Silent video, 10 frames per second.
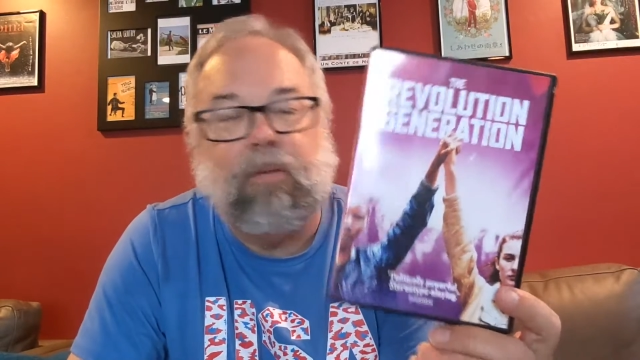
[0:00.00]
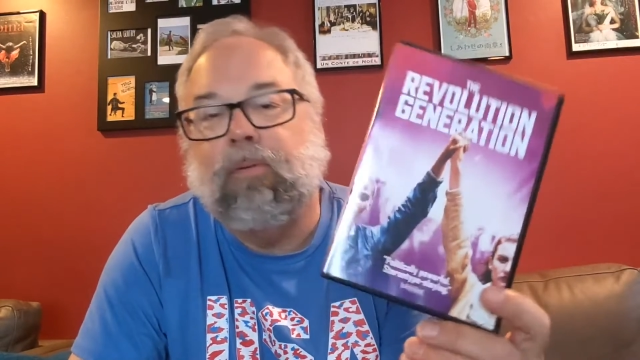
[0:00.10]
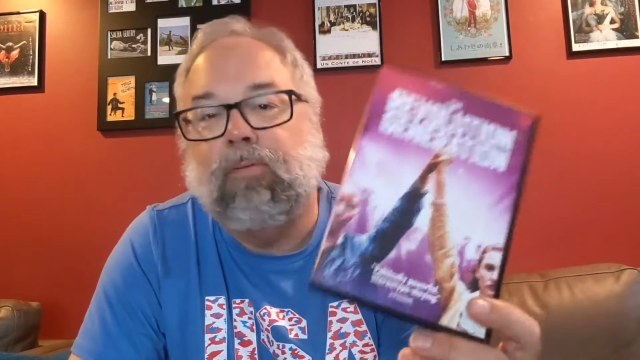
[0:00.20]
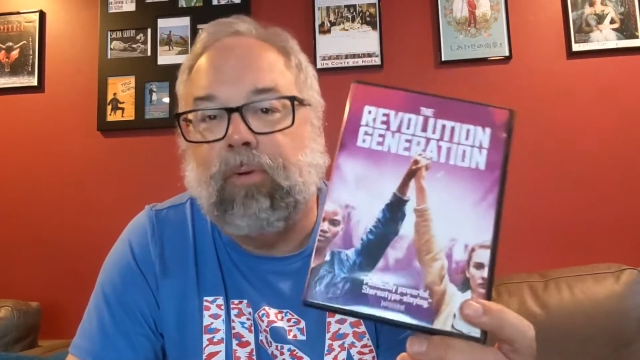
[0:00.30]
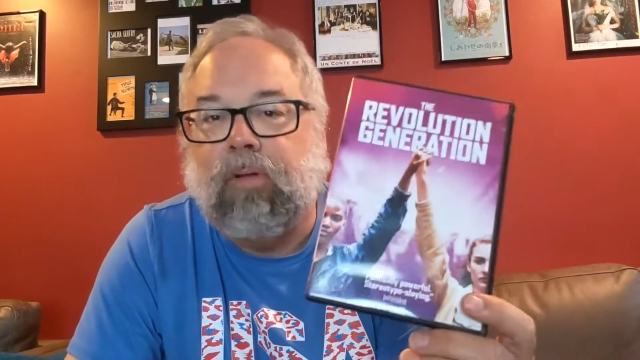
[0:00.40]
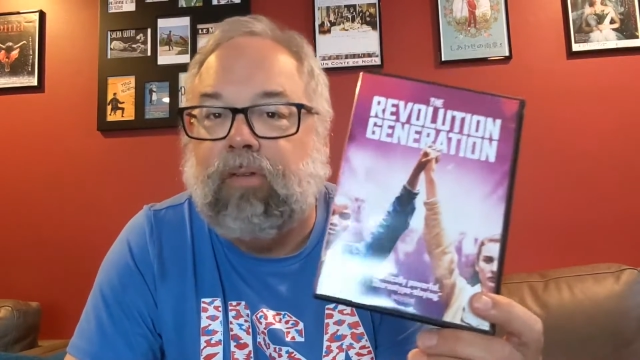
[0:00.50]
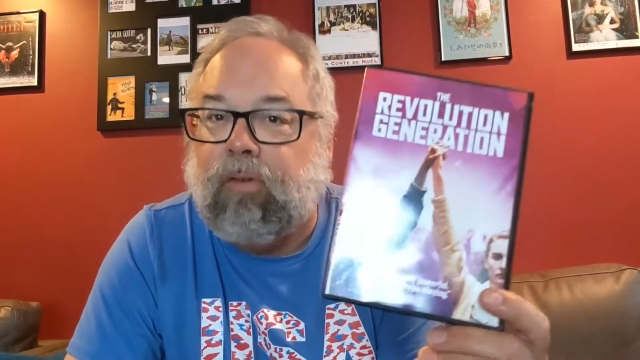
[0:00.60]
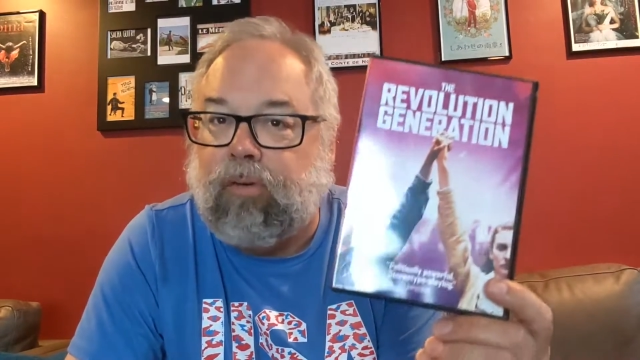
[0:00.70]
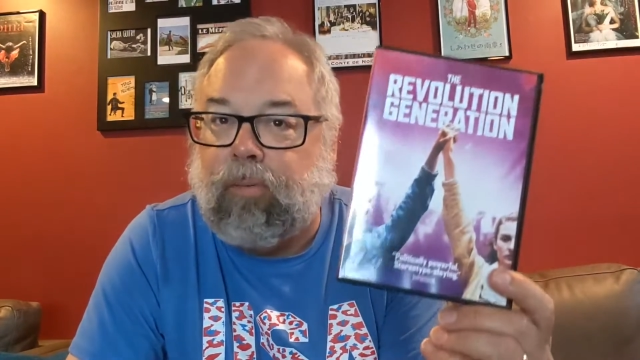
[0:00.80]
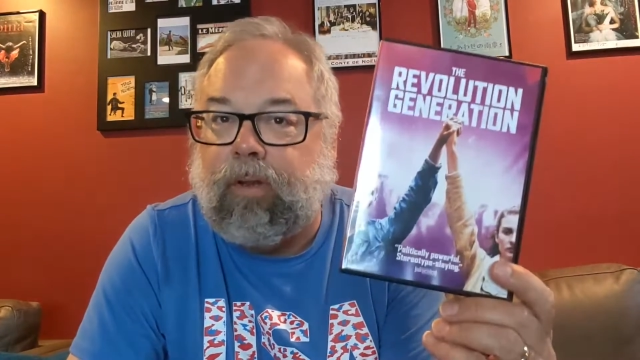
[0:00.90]
It was released
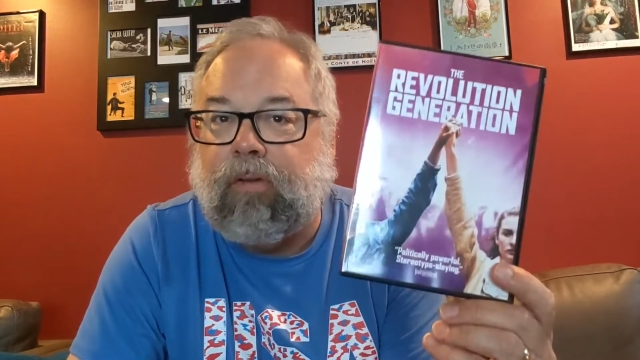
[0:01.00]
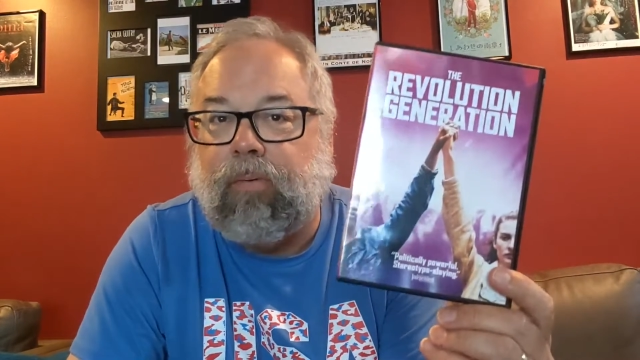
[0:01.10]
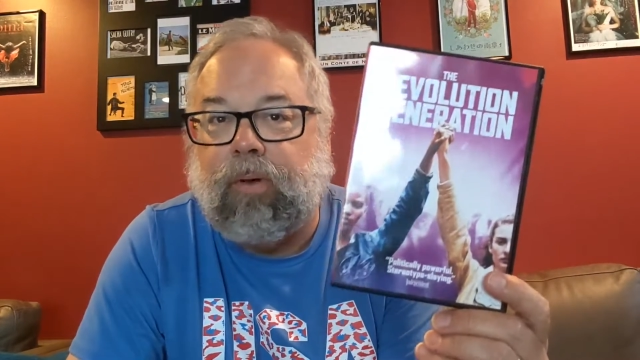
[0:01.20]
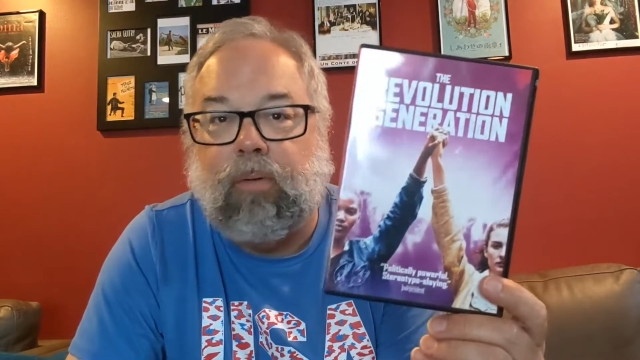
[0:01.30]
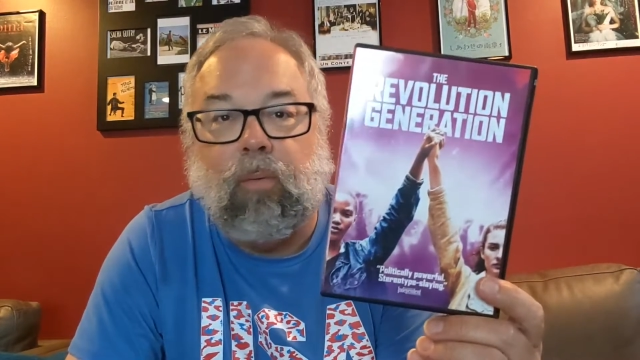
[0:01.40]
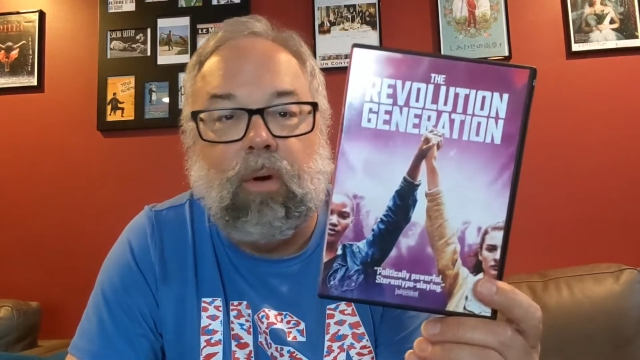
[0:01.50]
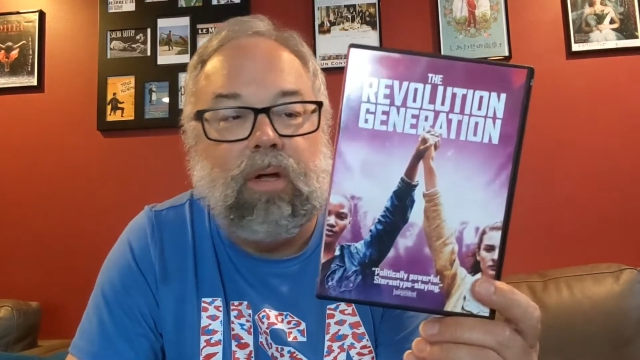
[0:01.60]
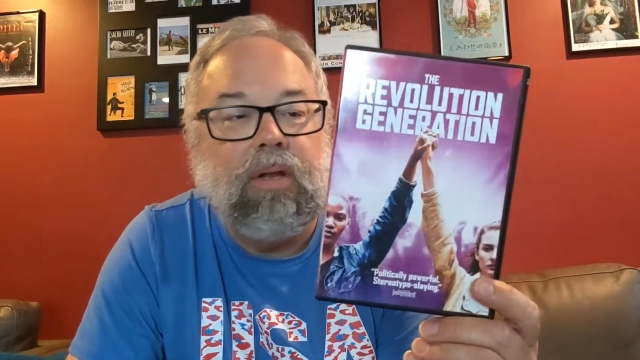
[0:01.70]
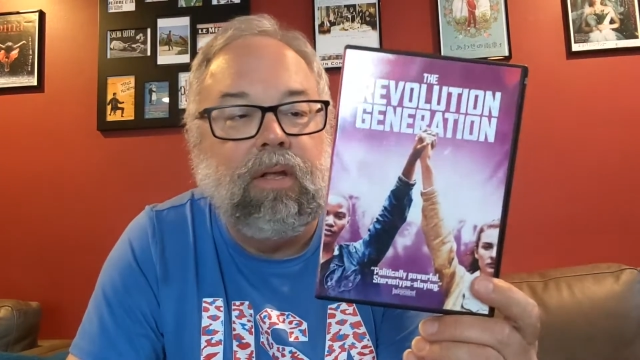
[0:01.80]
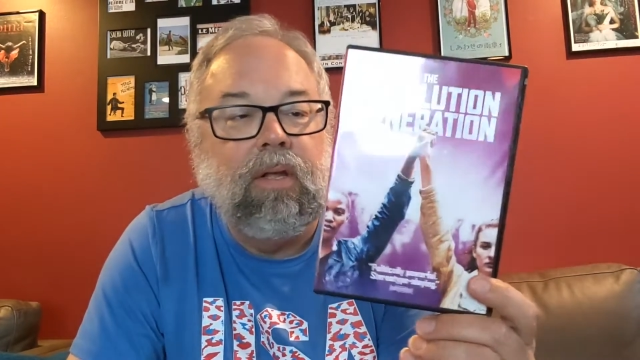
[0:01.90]
in
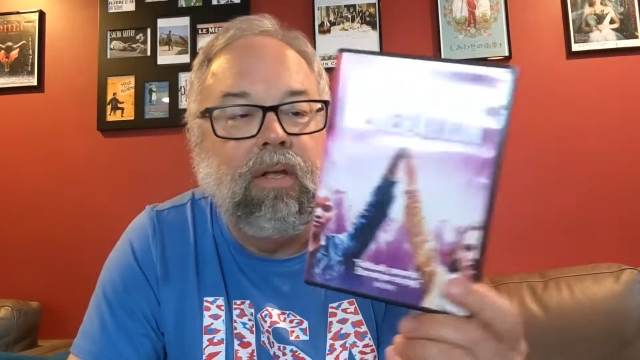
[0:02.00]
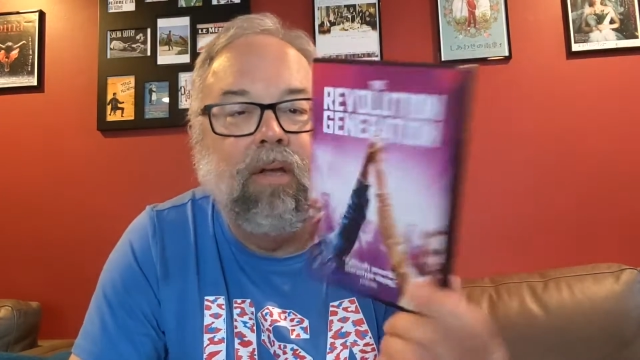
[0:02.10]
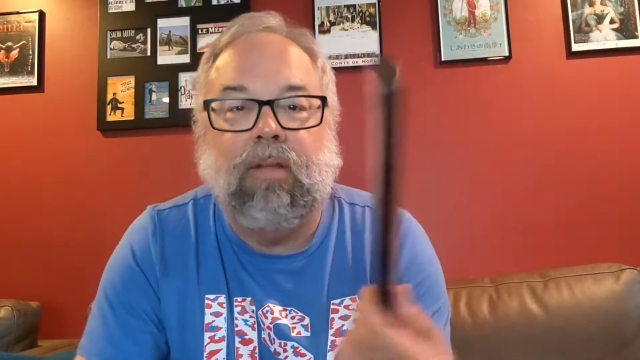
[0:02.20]
2021.